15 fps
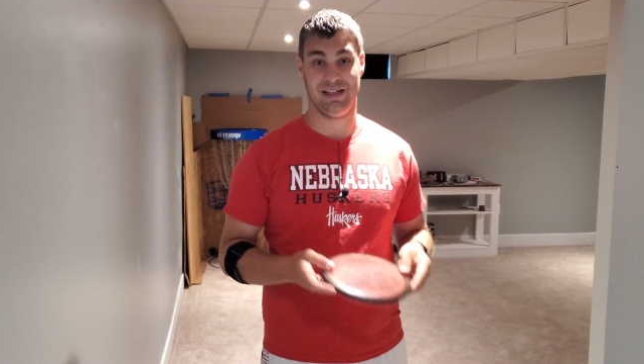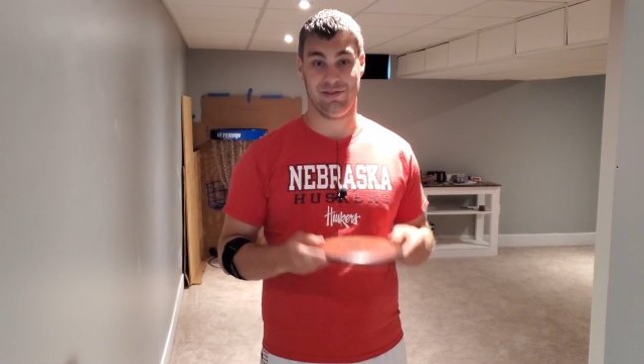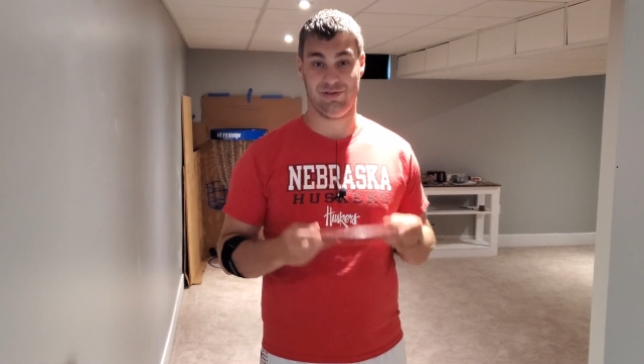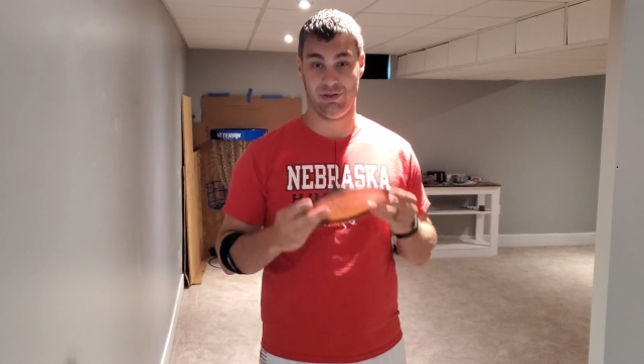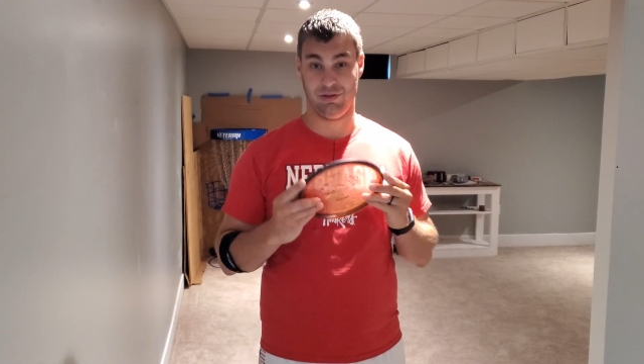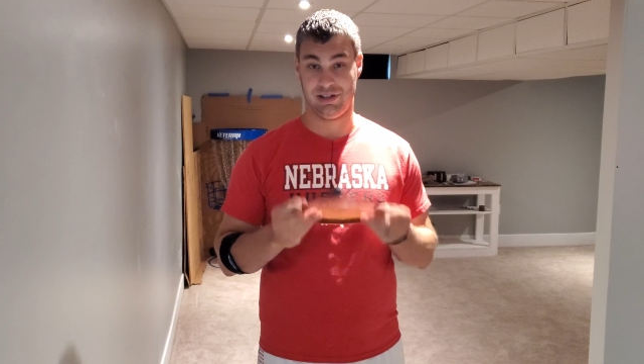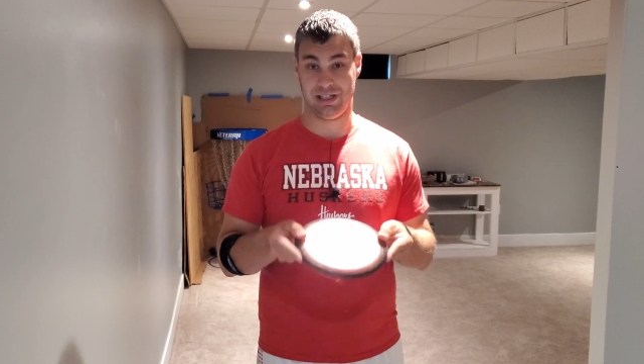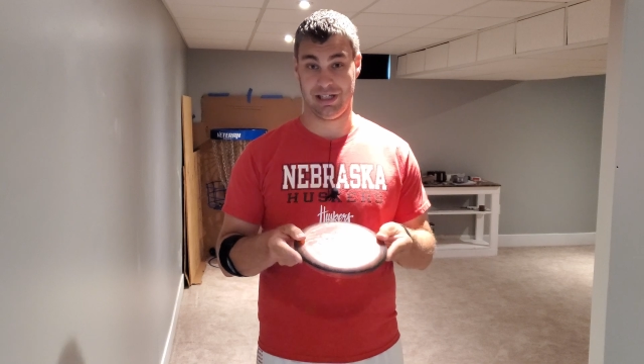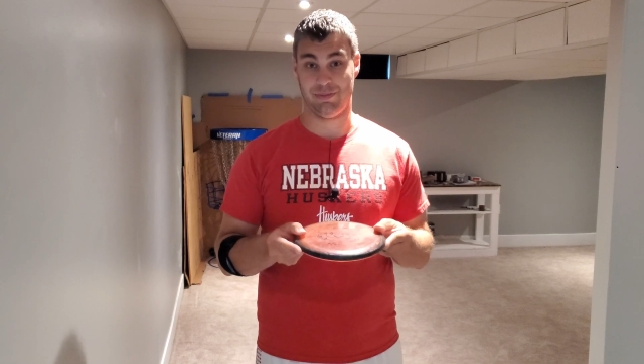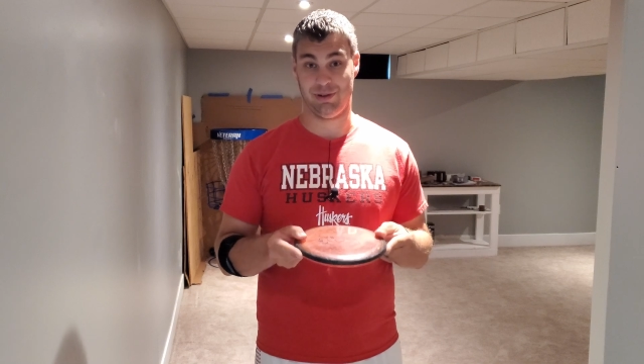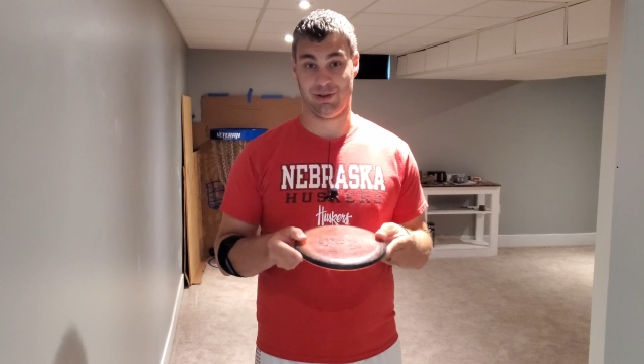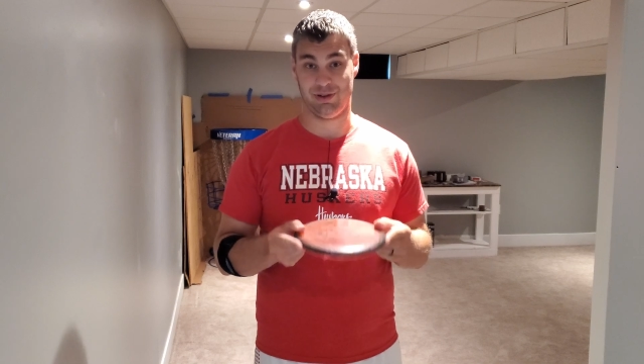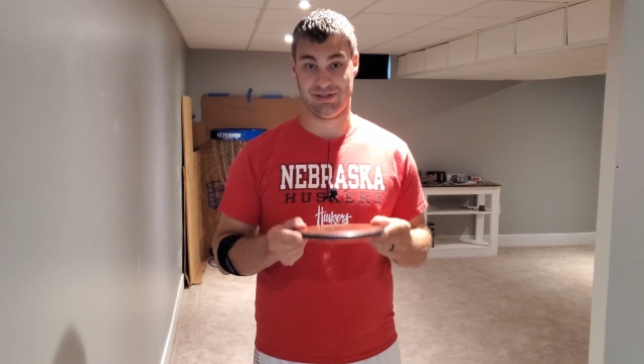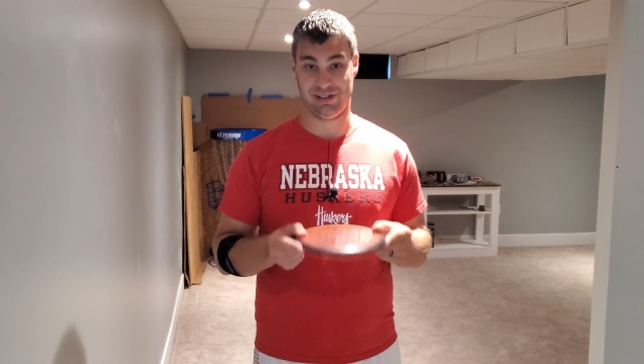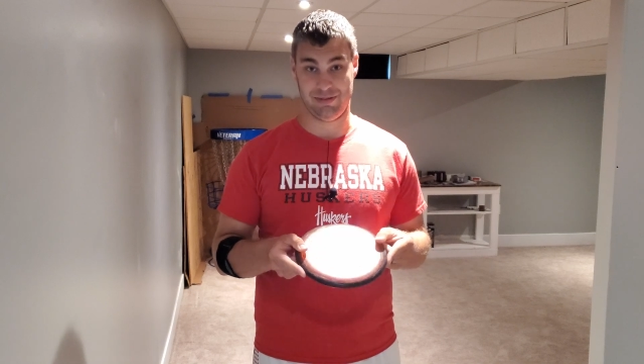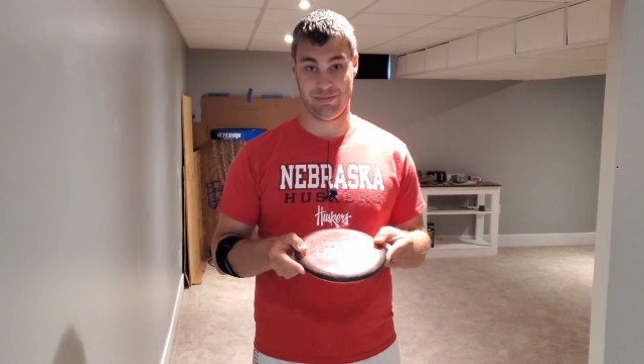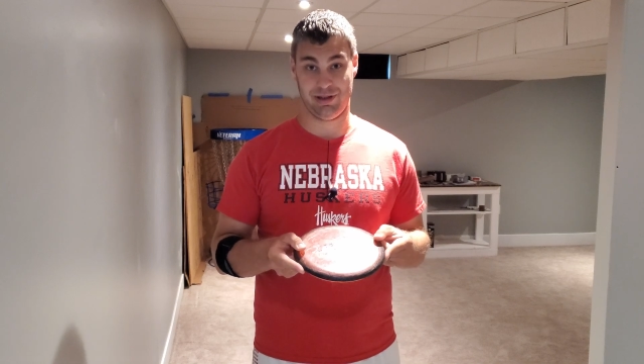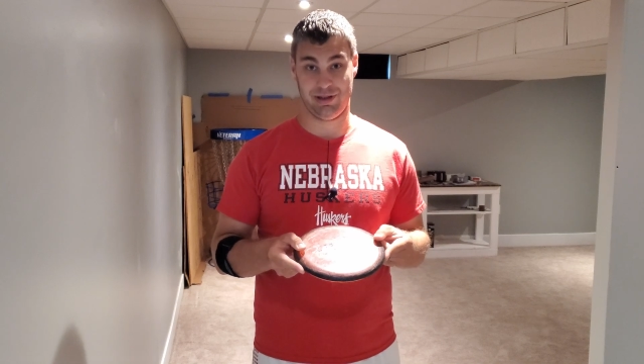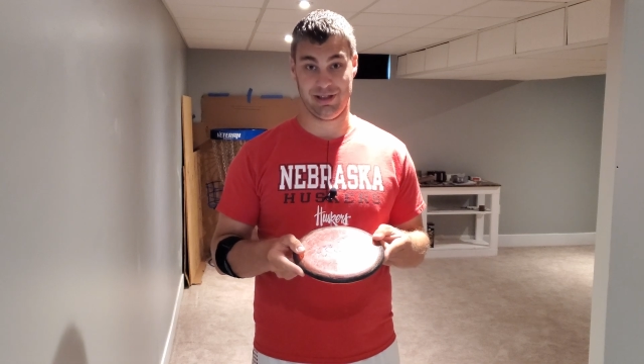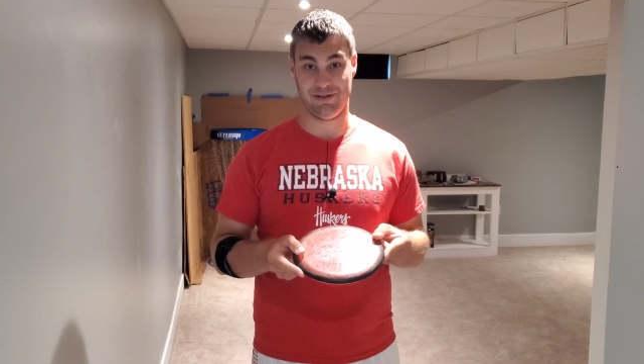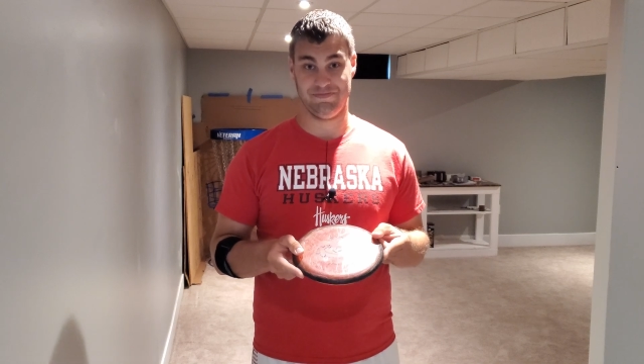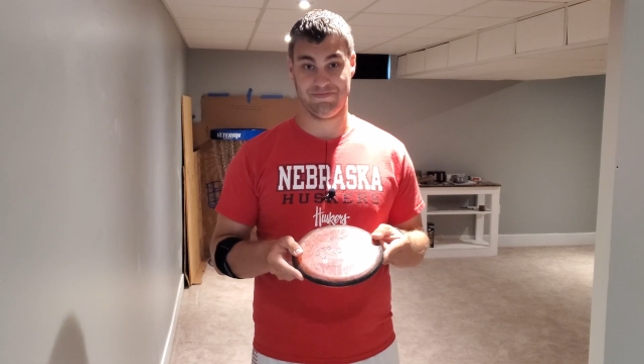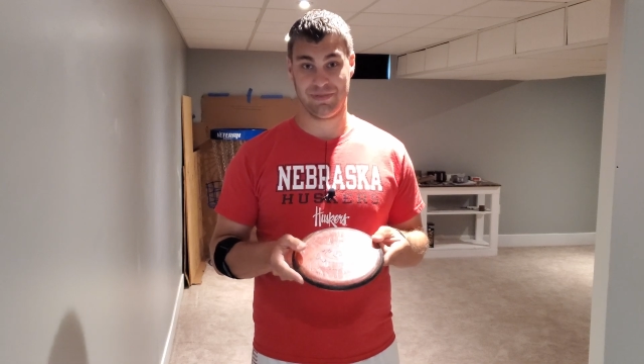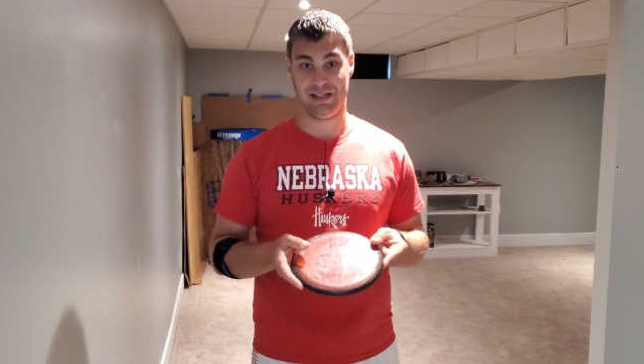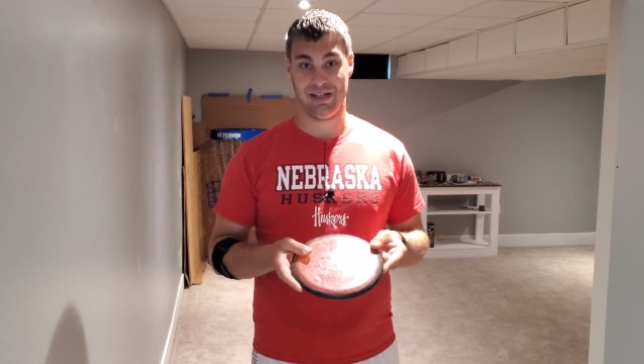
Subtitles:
if you keep your same putter.